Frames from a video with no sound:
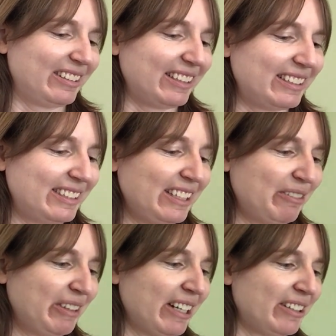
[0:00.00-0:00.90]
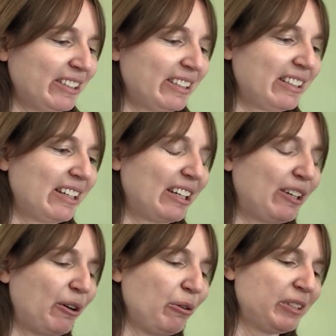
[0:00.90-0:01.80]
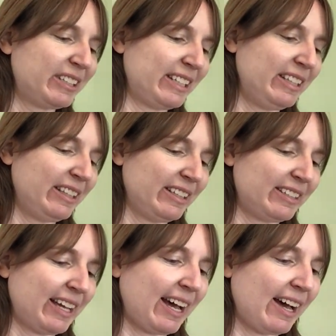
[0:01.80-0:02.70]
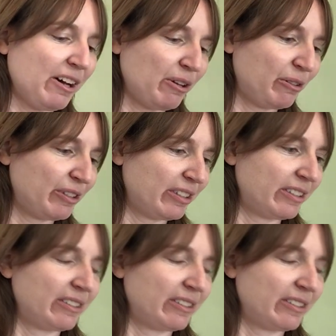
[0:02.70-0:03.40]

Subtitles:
let's see if there's a ghost in this house.